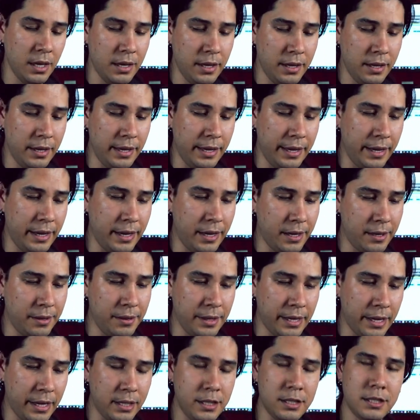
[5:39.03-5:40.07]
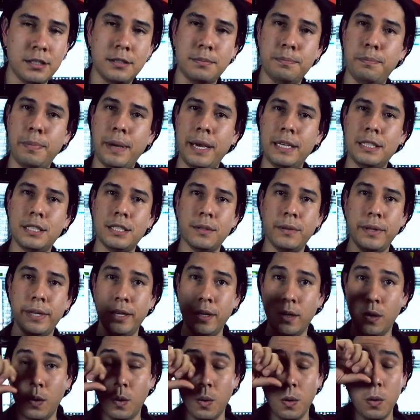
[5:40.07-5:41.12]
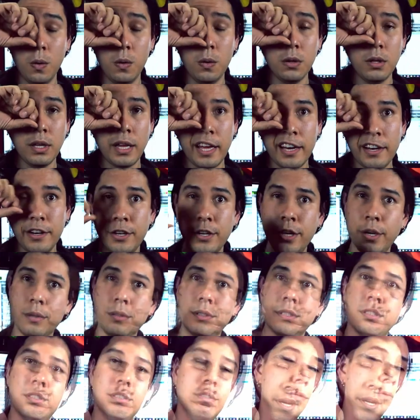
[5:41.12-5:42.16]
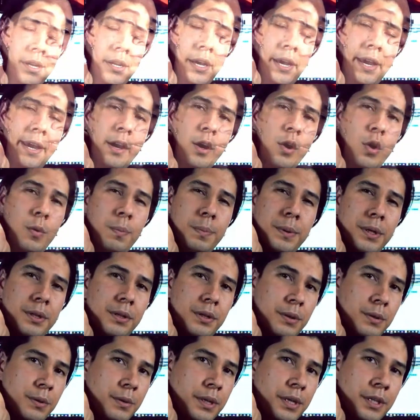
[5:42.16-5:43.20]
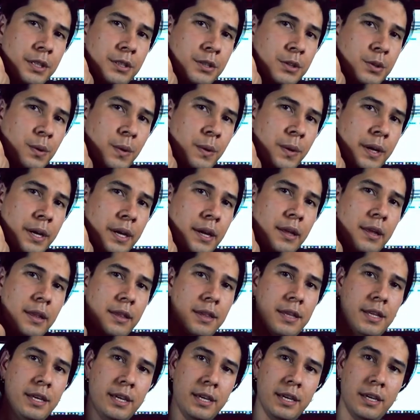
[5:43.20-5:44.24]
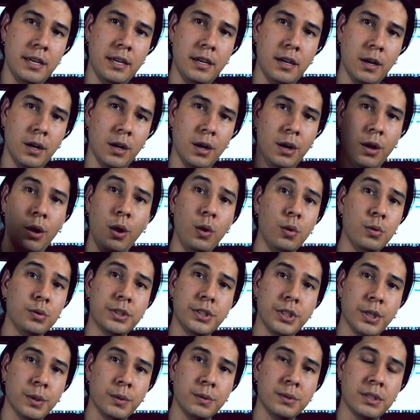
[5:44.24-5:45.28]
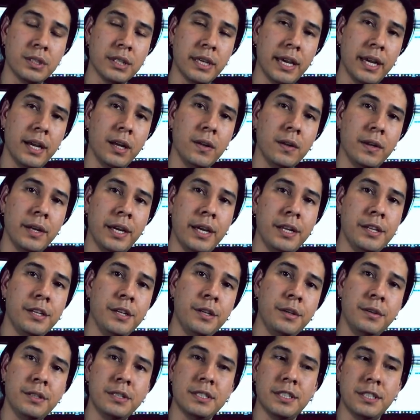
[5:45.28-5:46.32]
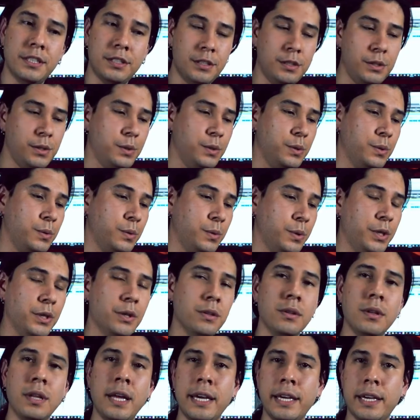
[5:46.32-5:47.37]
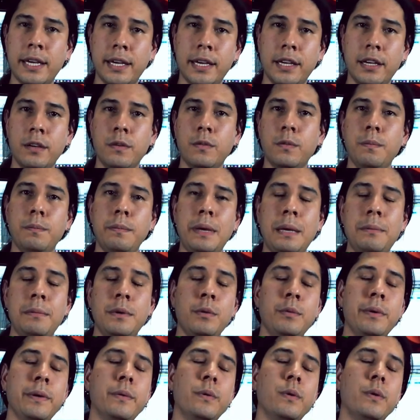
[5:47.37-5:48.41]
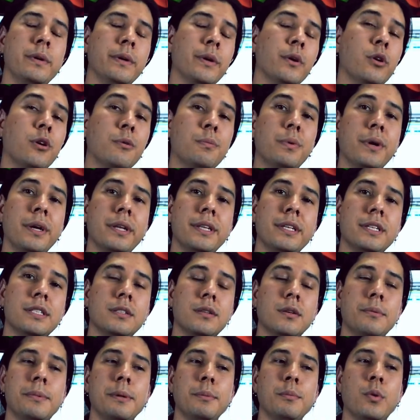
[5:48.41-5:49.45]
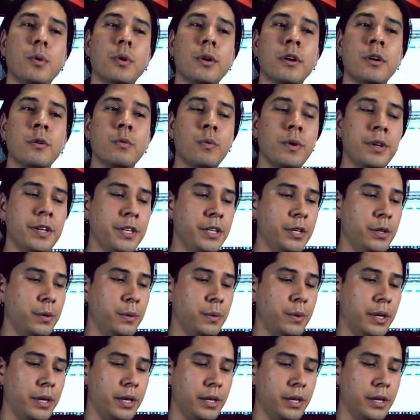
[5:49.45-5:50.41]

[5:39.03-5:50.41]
And that's basically a whole lot of notes. I hope you do enjoy the whole tone scale and use it to your liking. Maybe we will incorporate this a little bit more when you